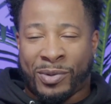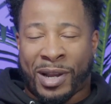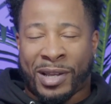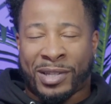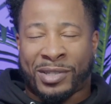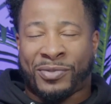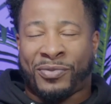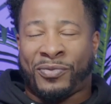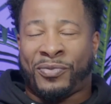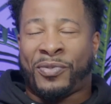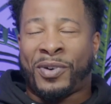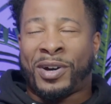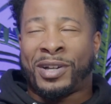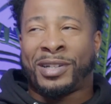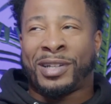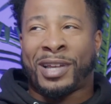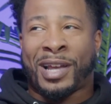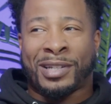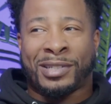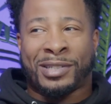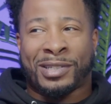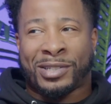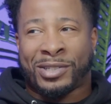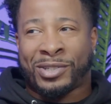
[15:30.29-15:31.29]
And that's funny.
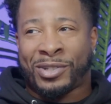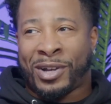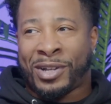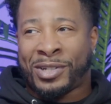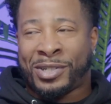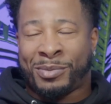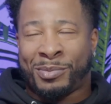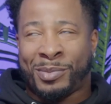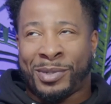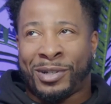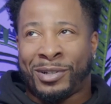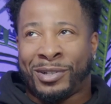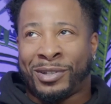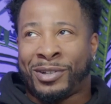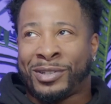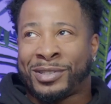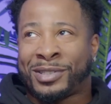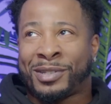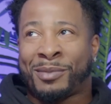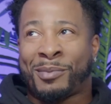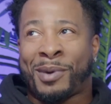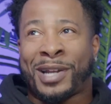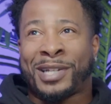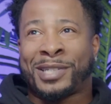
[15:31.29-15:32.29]
I just saw Jamil on
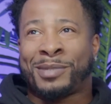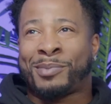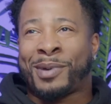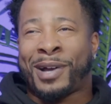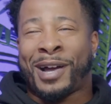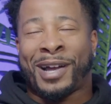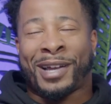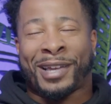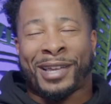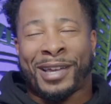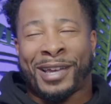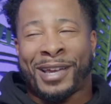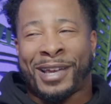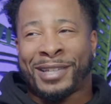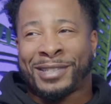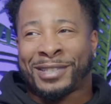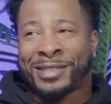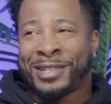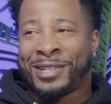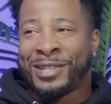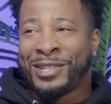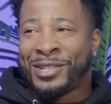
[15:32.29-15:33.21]
somebody's podcast